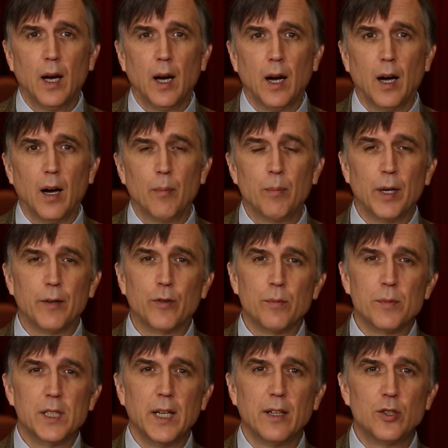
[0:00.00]
But
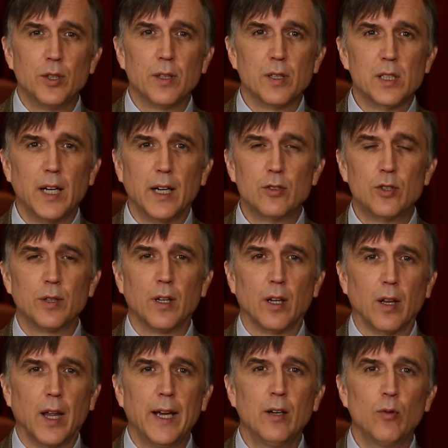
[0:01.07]
from session to session,
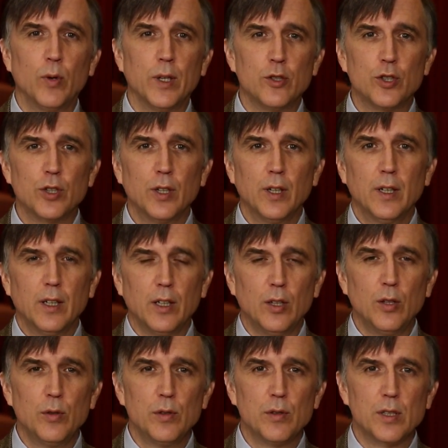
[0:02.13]
the language
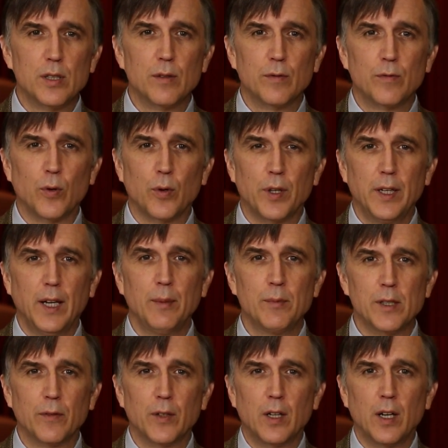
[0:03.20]
used for the
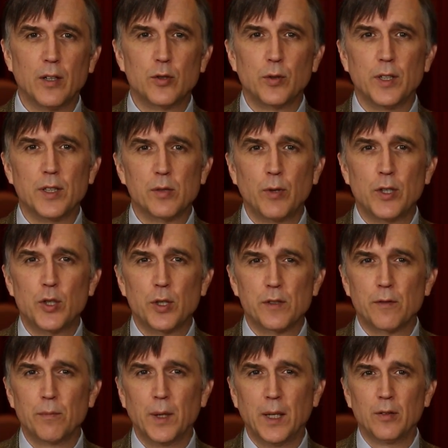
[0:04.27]
names of the country
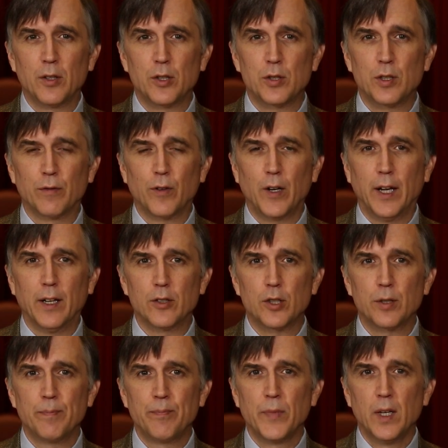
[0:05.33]
switches English to
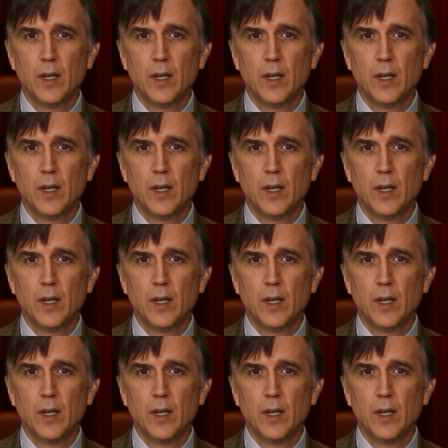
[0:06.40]
French.